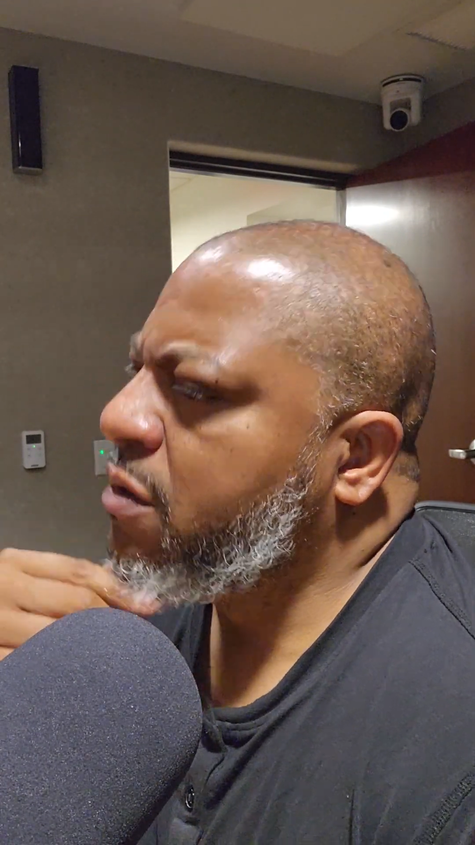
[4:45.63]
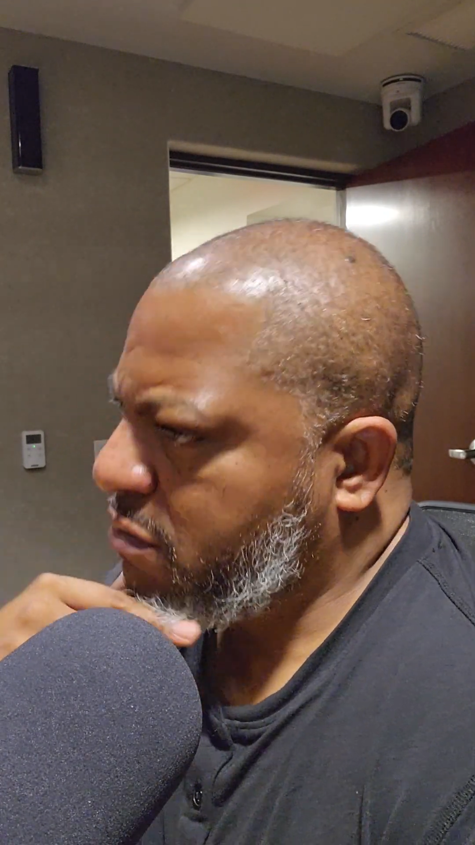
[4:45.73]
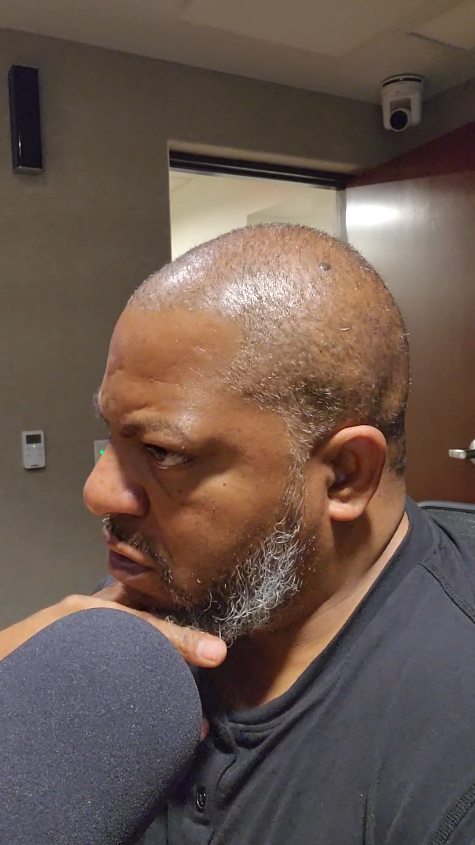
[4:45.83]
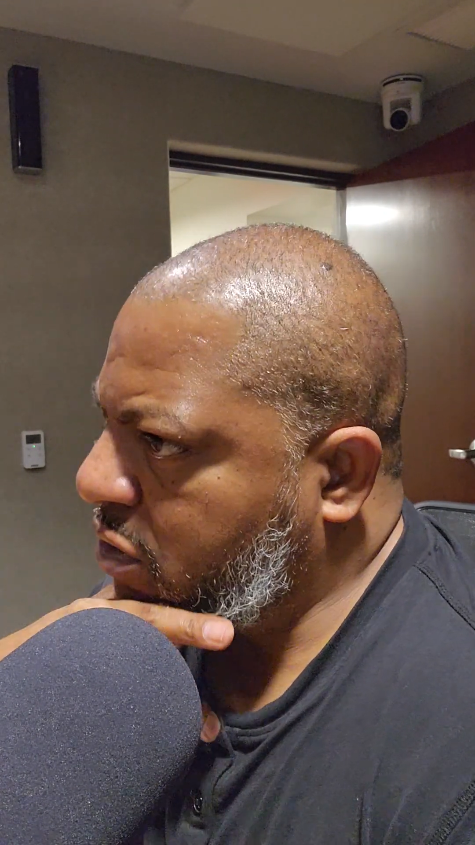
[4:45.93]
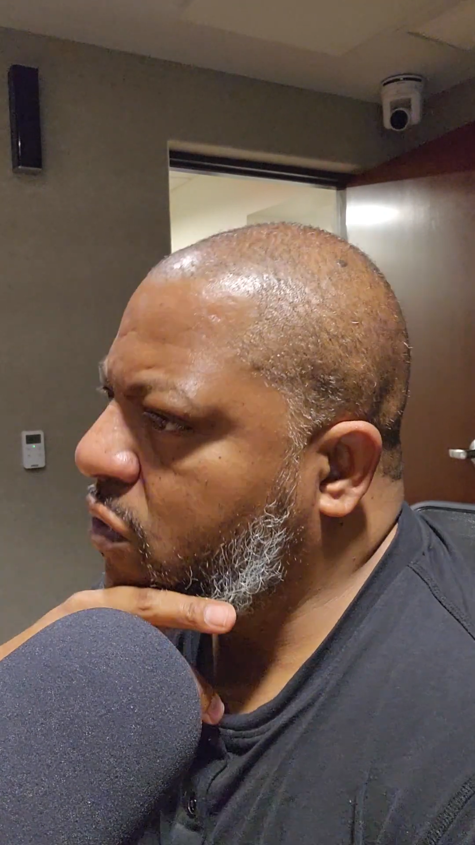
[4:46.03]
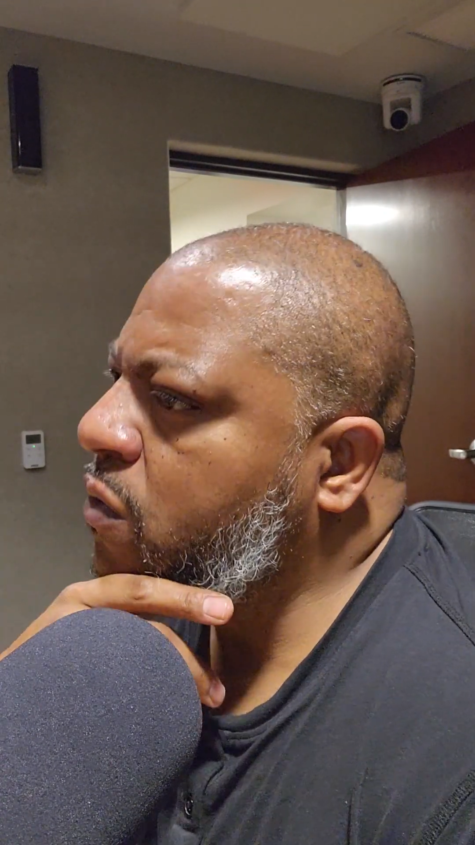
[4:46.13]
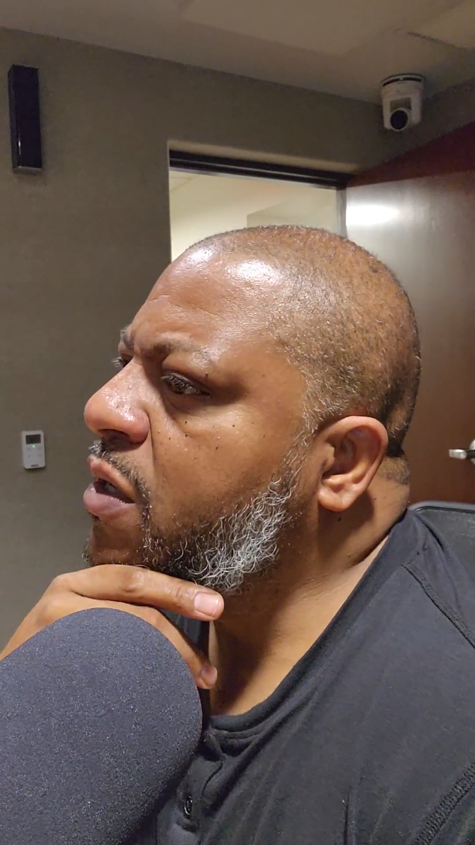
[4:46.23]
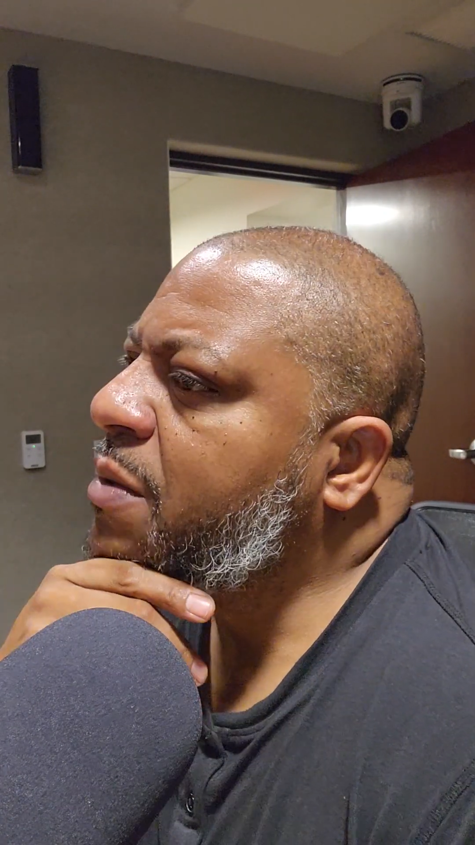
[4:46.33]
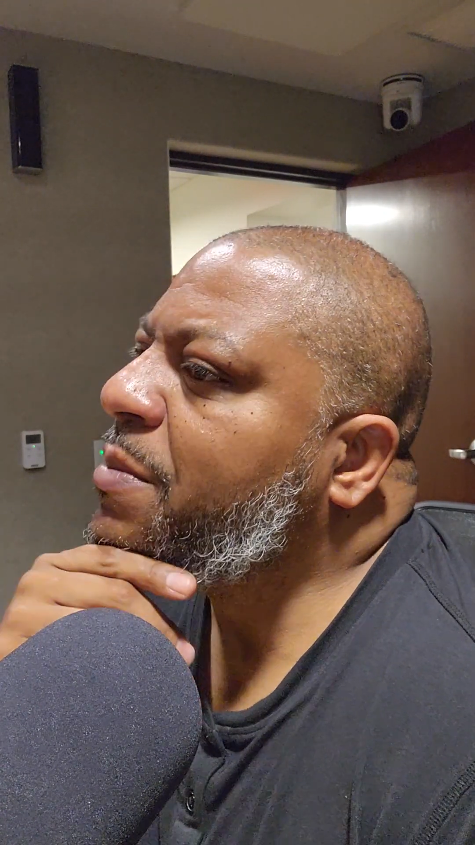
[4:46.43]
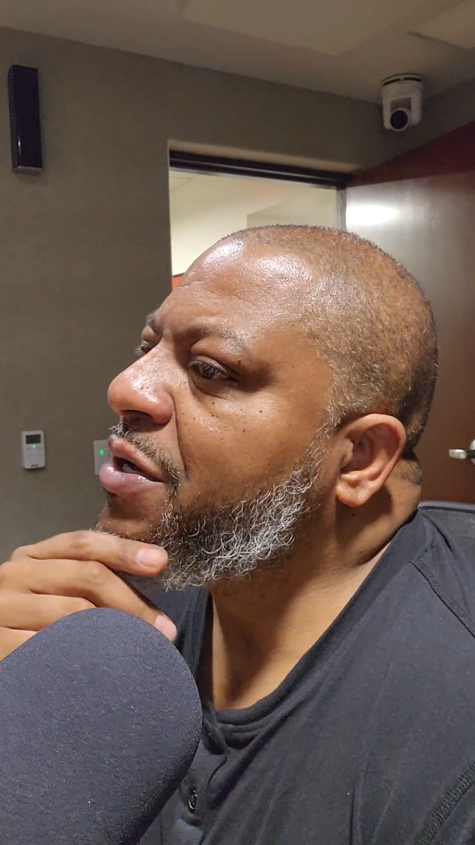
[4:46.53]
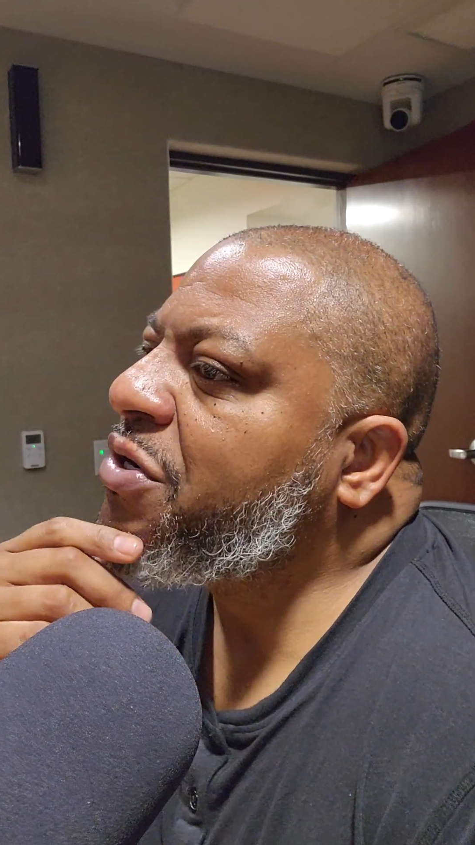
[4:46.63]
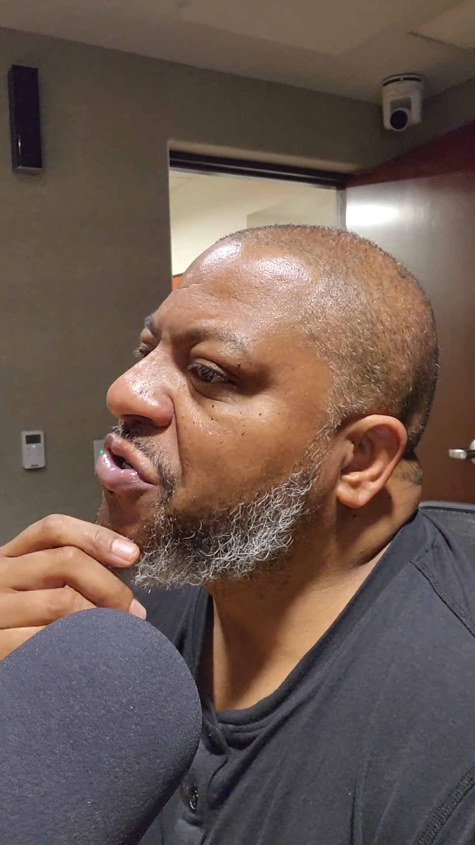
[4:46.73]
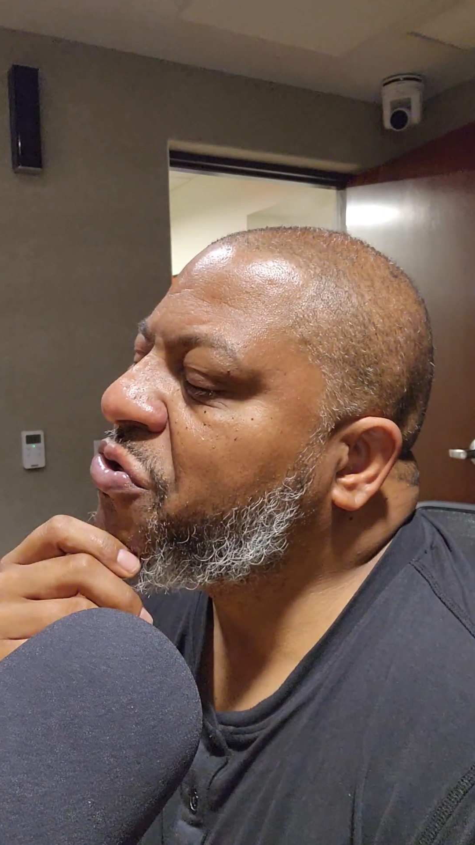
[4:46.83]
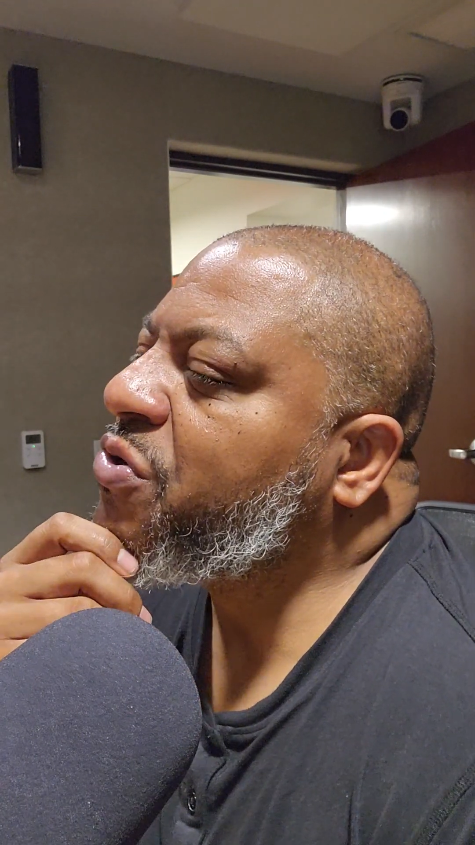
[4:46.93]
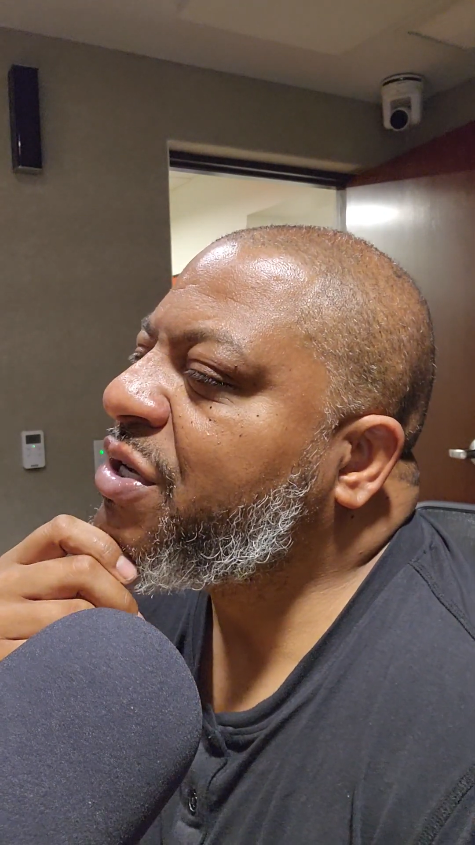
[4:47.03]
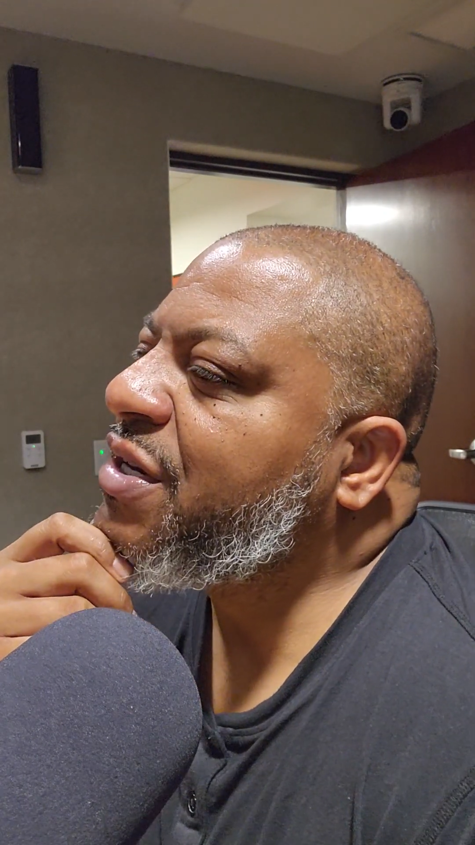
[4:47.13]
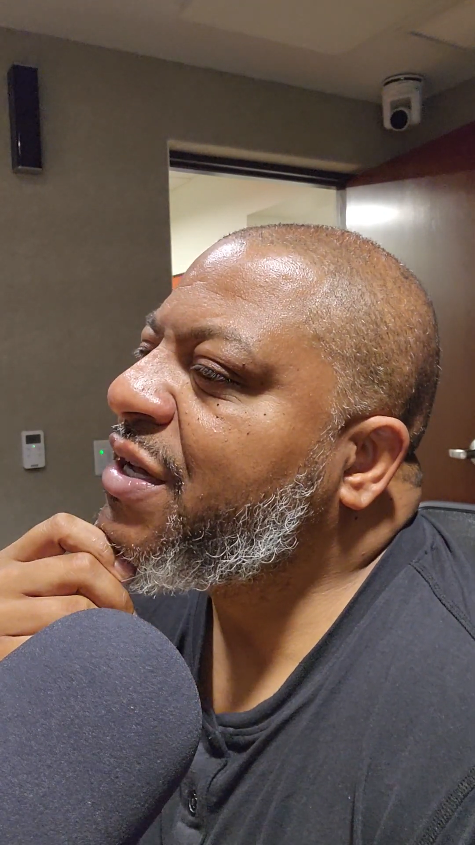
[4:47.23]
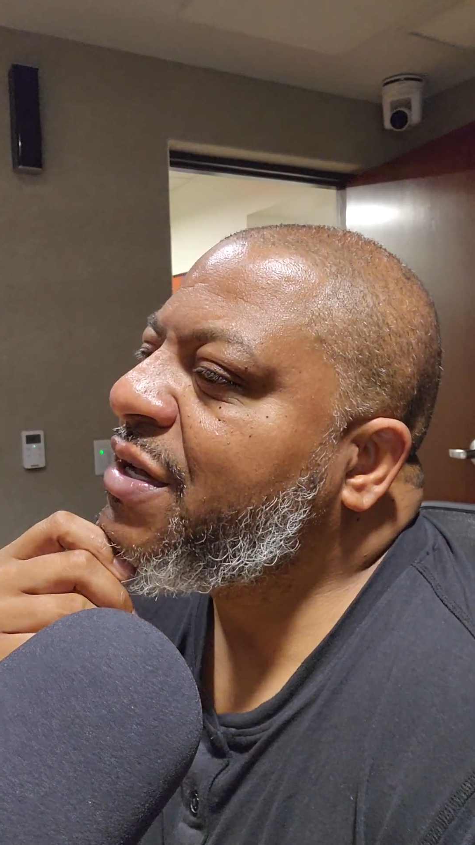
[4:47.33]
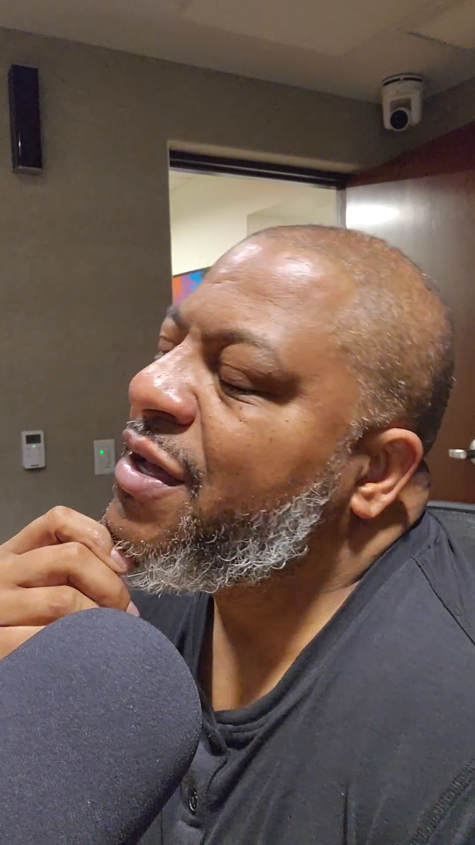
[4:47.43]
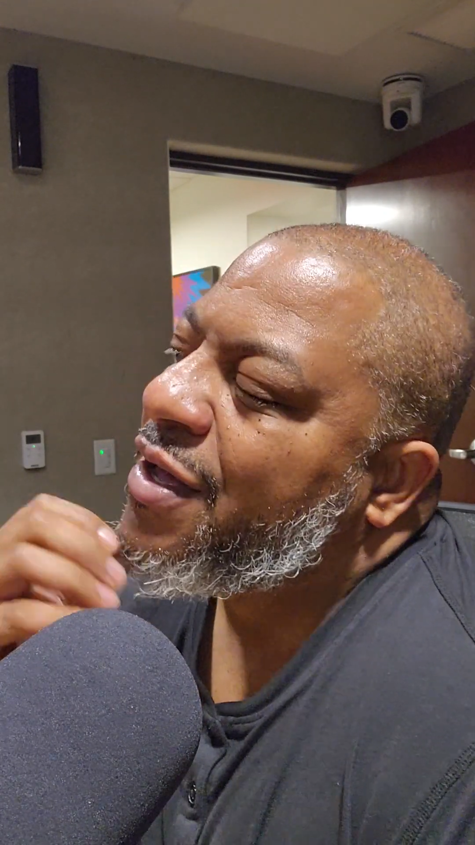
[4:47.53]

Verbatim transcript: You know, make sure that they're